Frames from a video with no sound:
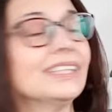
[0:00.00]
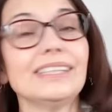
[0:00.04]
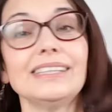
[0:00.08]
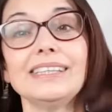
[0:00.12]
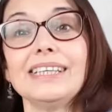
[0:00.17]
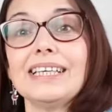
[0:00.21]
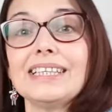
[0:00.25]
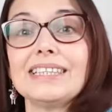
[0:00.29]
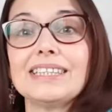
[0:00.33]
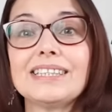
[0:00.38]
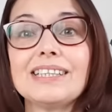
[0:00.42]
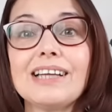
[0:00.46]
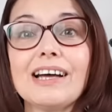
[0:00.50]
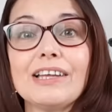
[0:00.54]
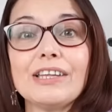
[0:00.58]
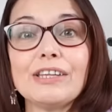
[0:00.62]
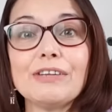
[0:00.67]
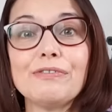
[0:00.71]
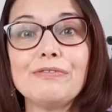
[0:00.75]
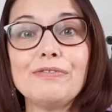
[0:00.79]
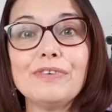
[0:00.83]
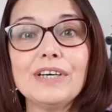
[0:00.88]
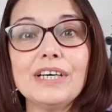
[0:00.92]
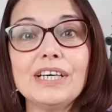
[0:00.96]
Yeah, start
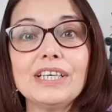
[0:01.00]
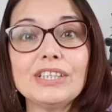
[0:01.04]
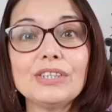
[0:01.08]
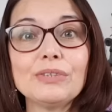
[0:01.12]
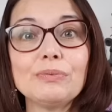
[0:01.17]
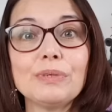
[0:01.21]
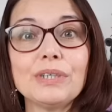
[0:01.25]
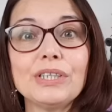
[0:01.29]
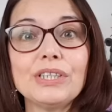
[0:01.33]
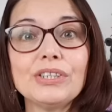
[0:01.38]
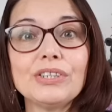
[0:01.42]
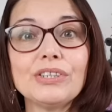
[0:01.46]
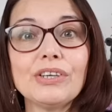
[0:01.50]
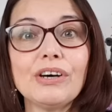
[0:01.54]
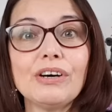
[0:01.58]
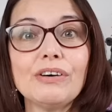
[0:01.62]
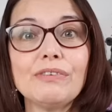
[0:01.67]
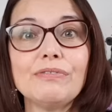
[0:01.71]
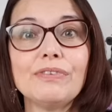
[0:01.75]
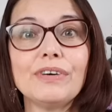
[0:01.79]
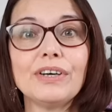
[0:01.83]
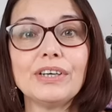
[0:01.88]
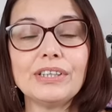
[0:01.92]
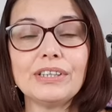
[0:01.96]
the first ones
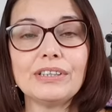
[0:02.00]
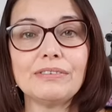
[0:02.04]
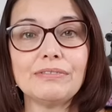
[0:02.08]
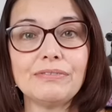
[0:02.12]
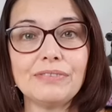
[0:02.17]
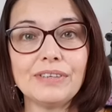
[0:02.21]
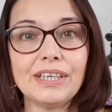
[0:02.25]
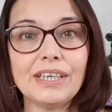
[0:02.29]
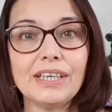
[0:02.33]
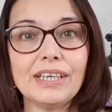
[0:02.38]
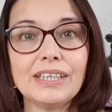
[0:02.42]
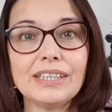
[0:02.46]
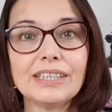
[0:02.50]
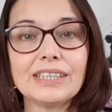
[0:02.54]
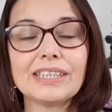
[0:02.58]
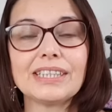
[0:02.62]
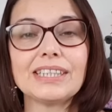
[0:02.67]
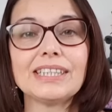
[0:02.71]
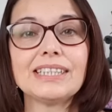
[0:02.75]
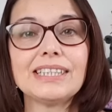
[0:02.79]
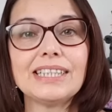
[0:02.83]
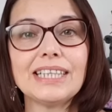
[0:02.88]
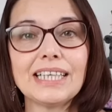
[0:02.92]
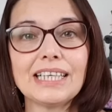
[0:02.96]
off on the 1st,
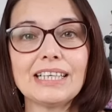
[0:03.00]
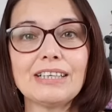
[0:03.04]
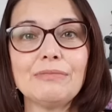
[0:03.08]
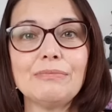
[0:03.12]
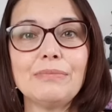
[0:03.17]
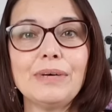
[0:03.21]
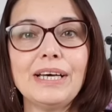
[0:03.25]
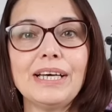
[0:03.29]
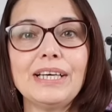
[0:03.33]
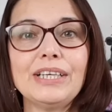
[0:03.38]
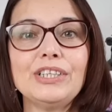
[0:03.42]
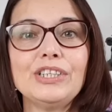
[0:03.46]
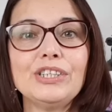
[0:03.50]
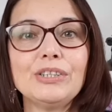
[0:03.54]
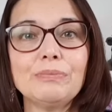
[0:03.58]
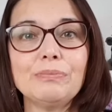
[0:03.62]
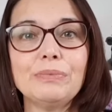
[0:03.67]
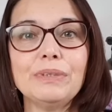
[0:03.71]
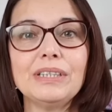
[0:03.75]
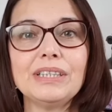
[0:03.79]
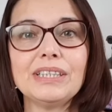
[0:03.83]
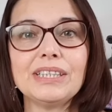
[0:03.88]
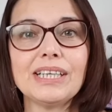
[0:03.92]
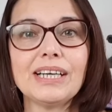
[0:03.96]
the second pair should
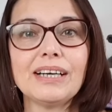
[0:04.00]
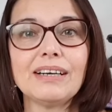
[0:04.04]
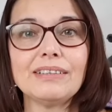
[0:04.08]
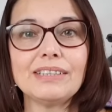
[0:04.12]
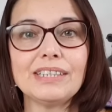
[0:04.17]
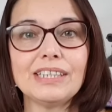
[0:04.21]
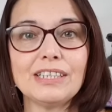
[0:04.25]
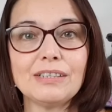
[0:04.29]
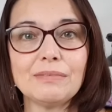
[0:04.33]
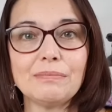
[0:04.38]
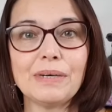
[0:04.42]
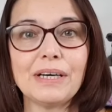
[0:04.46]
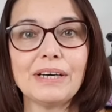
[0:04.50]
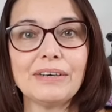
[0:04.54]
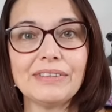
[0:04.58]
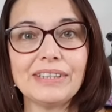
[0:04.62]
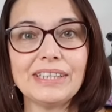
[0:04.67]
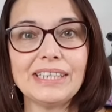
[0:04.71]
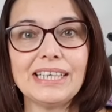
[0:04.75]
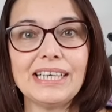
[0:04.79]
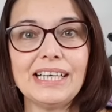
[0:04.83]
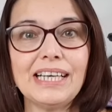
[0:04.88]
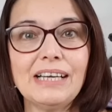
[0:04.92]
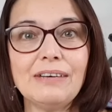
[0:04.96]
be started about
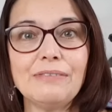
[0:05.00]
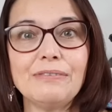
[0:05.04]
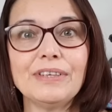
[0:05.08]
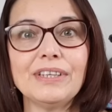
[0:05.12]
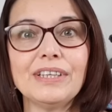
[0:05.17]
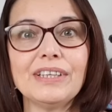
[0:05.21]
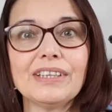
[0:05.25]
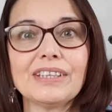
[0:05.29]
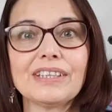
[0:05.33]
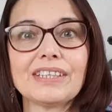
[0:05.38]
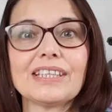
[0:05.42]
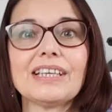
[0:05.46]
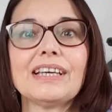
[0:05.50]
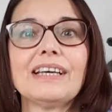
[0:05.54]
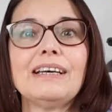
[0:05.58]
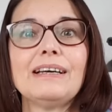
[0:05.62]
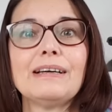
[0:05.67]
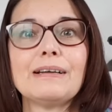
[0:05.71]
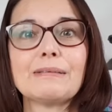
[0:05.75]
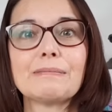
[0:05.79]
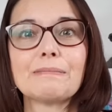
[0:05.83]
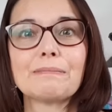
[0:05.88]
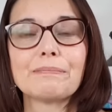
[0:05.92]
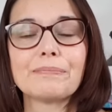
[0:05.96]
the 11th.
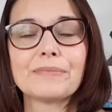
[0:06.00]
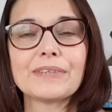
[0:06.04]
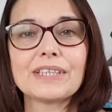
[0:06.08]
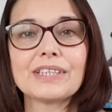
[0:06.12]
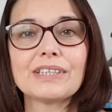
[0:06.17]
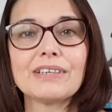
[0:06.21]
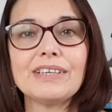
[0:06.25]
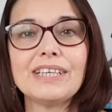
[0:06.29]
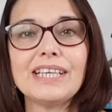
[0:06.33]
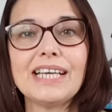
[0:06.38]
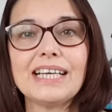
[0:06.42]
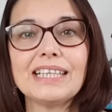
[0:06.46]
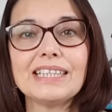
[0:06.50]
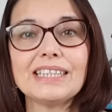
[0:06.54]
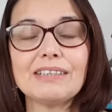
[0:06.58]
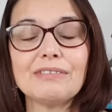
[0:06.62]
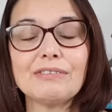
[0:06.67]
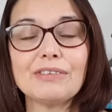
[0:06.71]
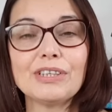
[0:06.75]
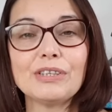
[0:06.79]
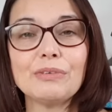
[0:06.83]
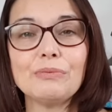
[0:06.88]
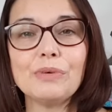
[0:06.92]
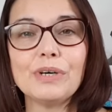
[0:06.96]
So yes, I'm
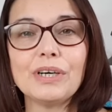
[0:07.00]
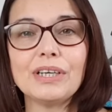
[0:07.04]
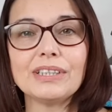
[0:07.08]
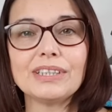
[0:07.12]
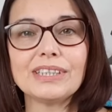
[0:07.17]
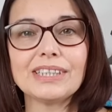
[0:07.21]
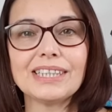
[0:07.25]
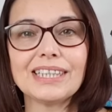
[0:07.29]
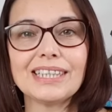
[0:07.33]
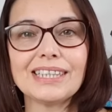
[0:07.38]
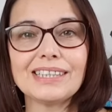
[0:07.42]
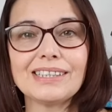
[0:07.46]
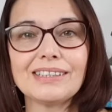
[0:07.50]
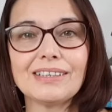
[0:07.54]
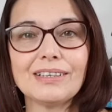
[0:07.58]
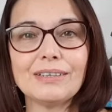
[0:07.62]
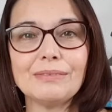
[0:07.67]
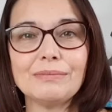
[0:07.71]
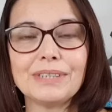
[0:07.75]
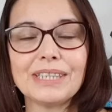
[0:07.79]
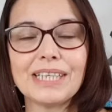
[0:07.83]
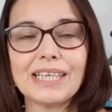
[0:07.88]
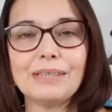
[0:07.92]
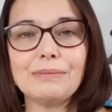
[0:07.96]
going to work to that
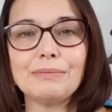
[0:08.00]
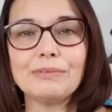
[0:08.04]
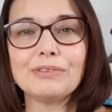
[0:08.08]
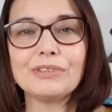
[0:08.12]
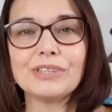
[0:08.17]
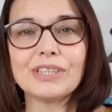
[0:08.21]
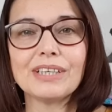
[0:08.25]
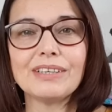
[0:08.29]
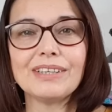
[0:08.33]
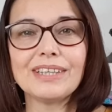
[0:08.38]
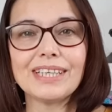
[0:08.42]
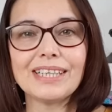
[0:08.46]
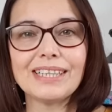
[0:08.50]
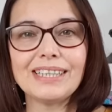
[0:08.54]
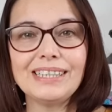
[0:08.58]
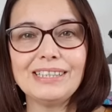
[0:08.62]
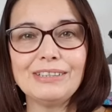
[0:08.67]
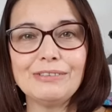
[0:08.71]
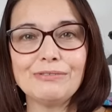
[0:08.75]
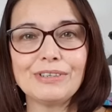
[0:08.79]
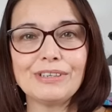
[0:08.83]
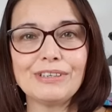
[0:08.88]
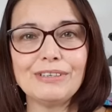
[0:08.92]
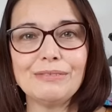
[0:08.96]
timetable. So thank
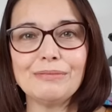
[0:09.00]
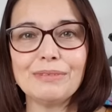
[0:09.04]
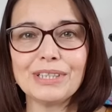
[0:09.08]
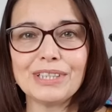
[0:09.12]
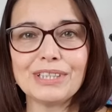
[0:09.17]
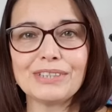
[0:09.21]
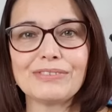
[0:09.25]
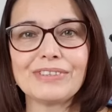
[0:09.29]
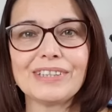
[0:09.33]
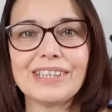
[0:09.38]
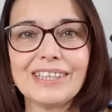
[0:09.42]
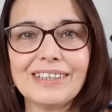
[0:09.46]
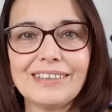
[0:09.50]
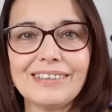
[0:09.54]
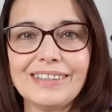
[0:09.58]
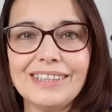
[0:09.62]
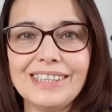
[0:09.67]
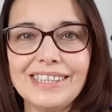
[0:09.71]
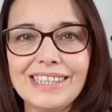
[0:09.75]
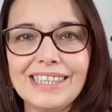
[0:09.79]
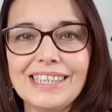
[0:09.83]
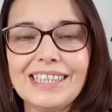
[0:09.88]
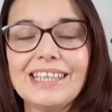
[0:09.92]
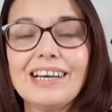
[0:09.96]
you very much for that
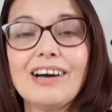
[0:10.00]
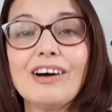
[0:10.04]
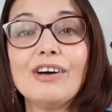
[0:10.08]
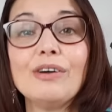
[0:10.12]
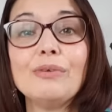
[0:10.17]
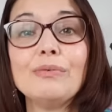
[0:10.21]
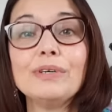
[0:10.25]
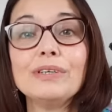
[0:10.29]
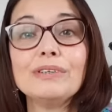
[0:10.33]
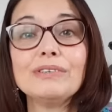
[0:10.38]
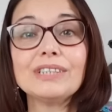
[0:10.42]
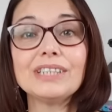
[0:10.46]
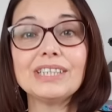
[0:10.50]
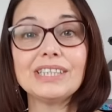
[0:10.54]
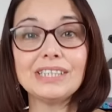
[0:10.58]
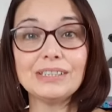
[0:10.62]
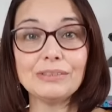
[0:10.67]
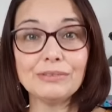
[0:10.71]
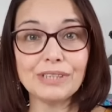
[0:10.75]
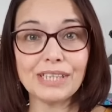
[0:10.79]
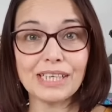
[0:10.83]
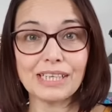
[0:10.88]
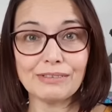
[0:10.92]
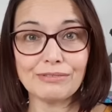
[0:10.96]
idea. I will
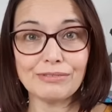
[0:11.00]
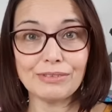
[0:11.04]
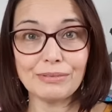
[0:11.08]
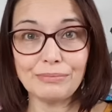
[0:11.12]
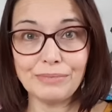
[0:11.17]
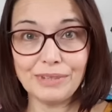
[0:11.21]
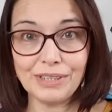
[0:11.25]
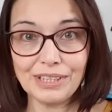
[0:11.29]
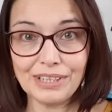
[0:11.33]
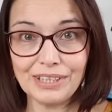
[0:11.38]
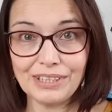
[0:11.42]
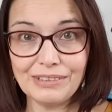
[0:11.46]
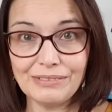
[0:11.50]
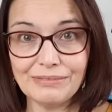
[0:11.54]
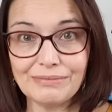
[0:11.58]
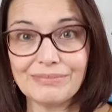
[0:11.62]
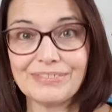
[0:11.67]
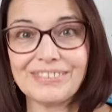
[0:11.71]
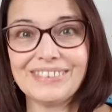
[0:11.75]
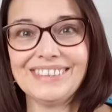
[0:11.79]
steal that from you.